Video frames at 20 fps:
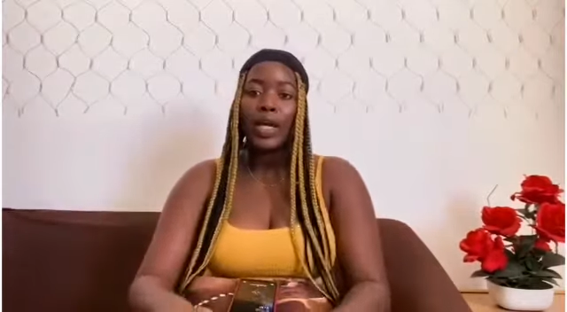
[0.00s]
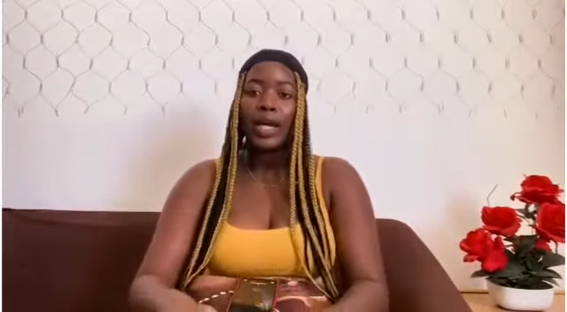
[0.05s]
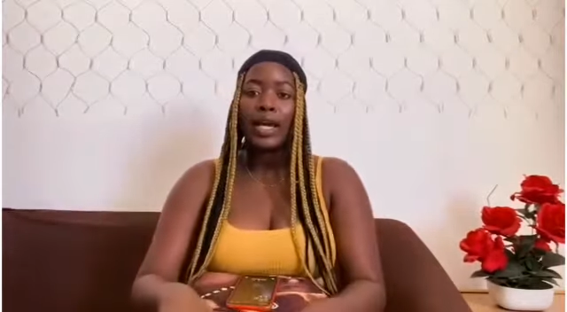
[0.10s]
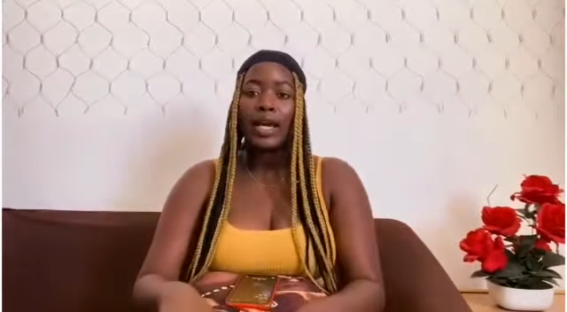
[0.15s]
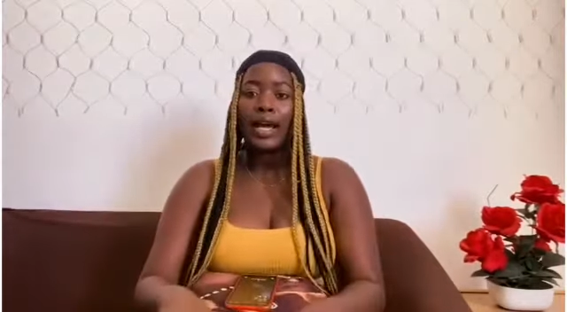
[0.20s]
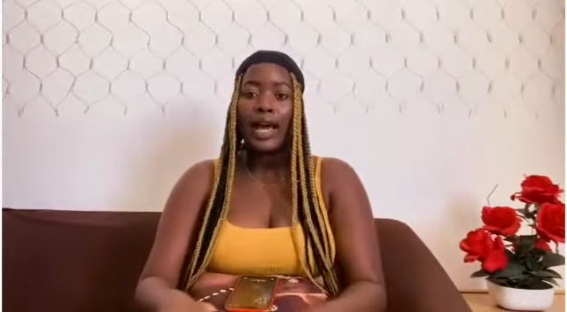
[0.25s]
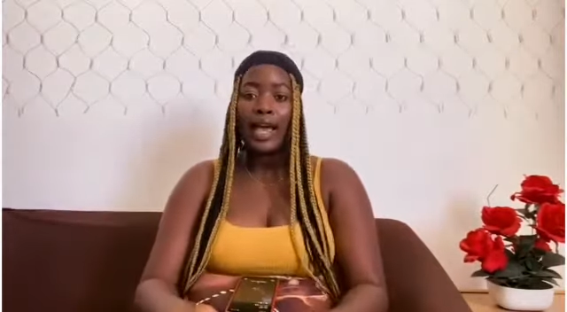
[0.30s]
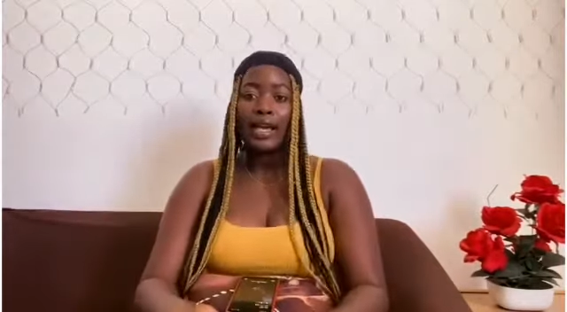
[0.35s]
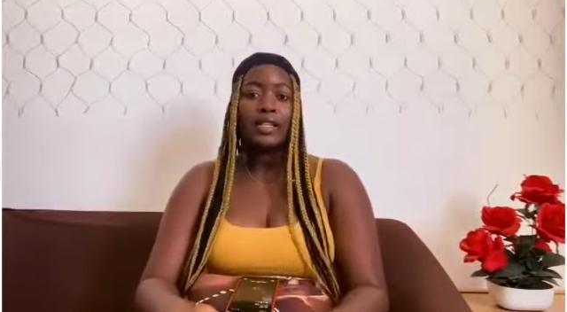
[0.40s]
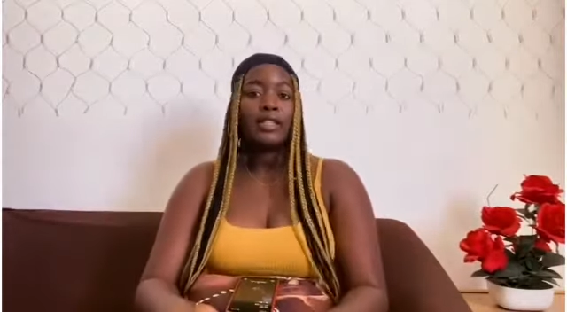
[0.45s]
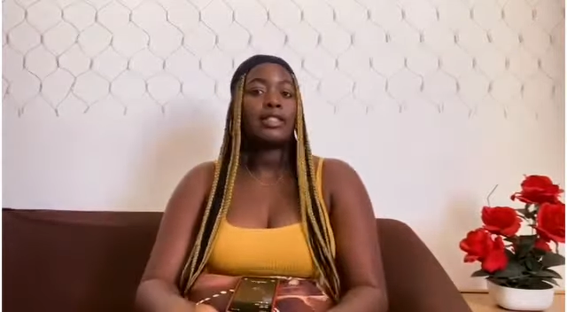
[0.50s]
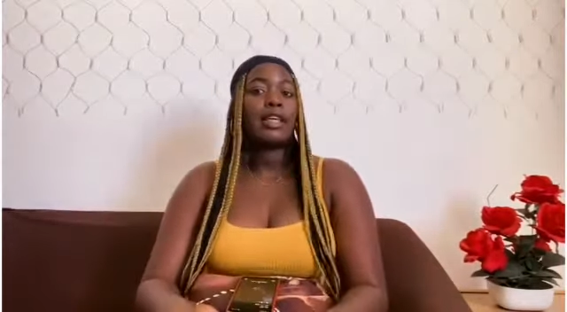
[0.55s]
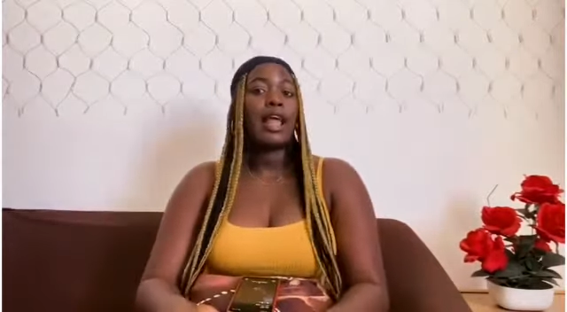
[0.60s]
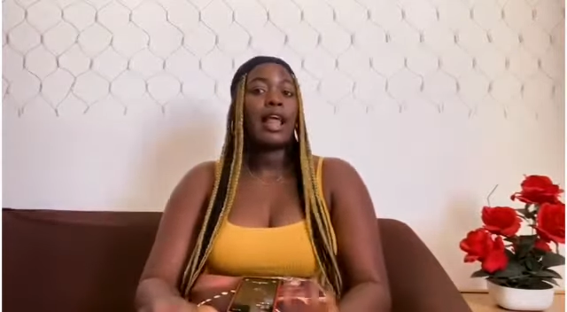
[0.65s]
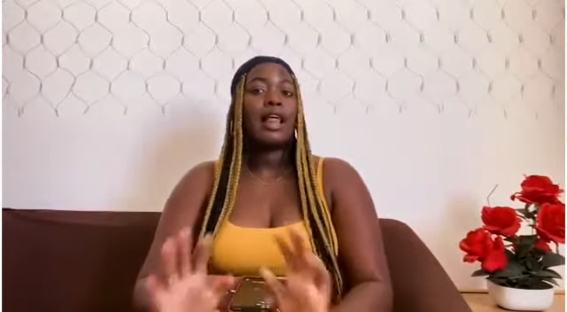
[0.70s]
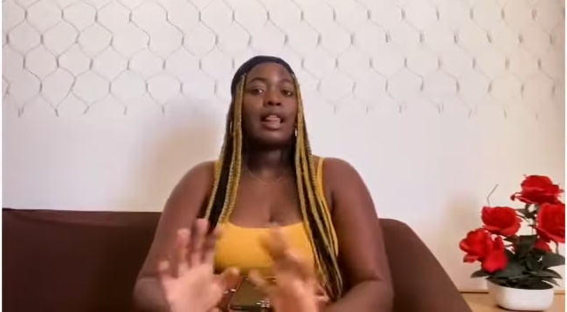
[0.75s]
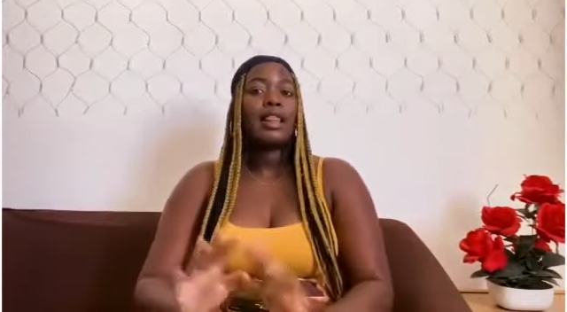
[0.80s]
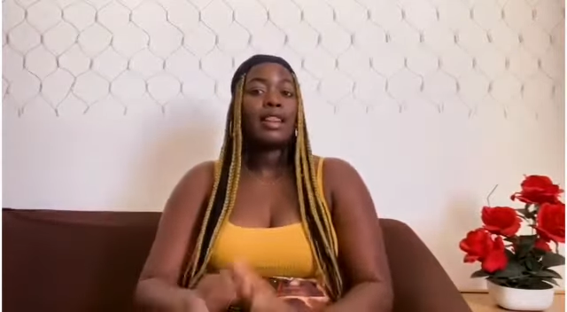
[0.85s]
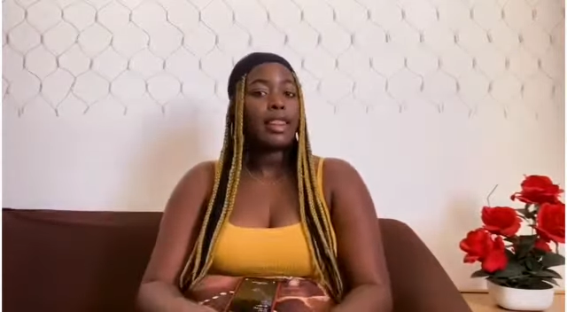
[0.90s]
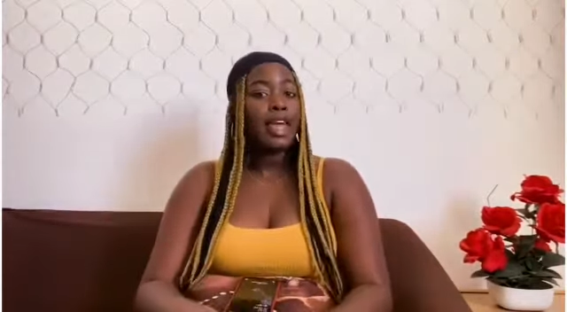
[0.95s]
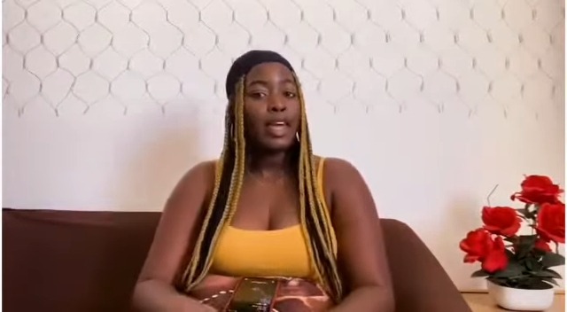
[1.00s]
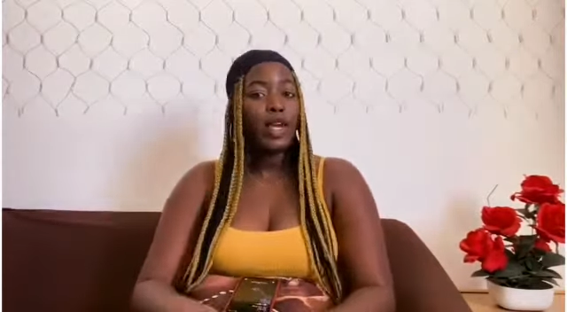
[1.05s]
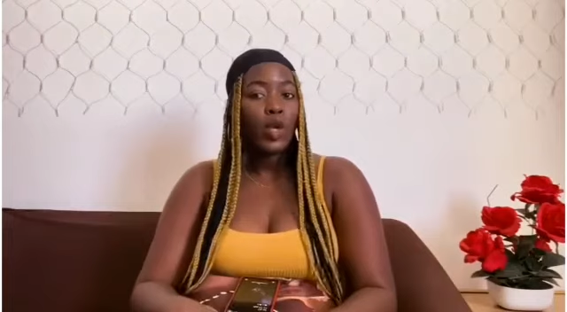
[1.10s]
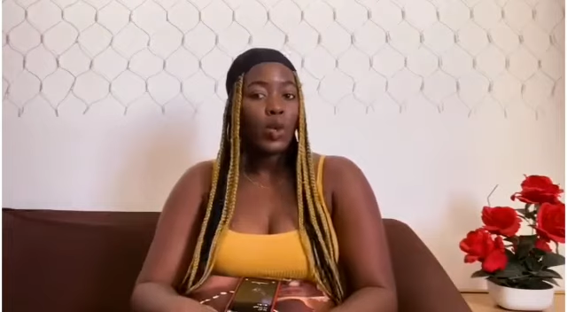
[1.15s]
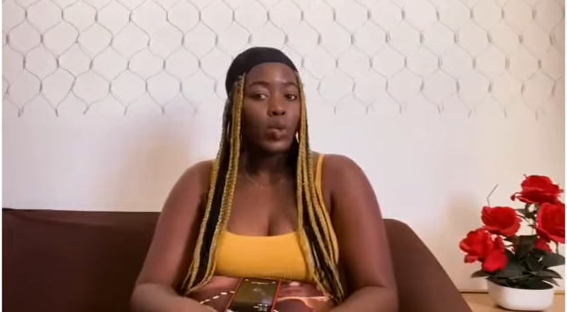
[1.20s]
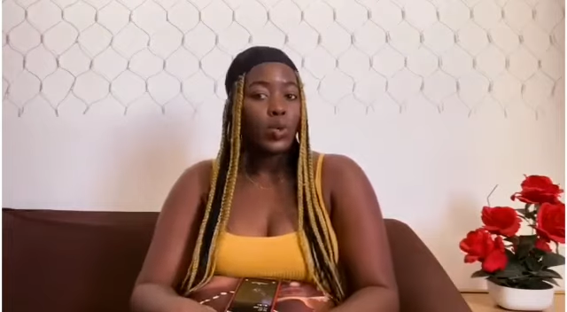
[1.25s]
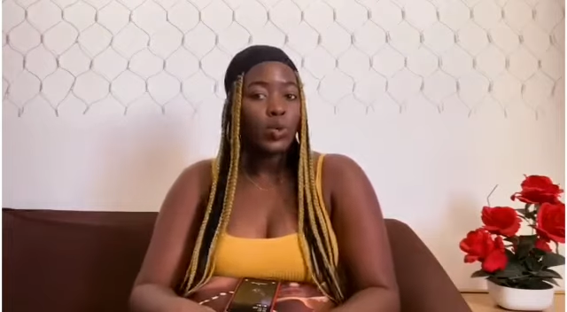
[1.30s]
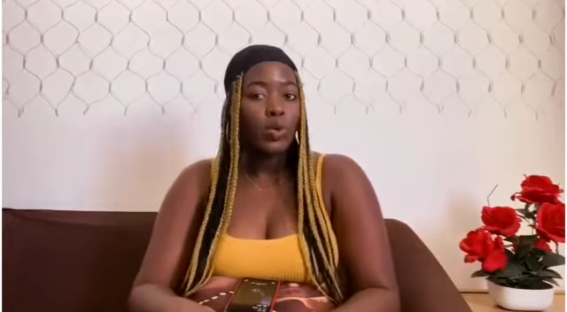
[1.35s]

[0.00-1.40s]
Okay guys, thank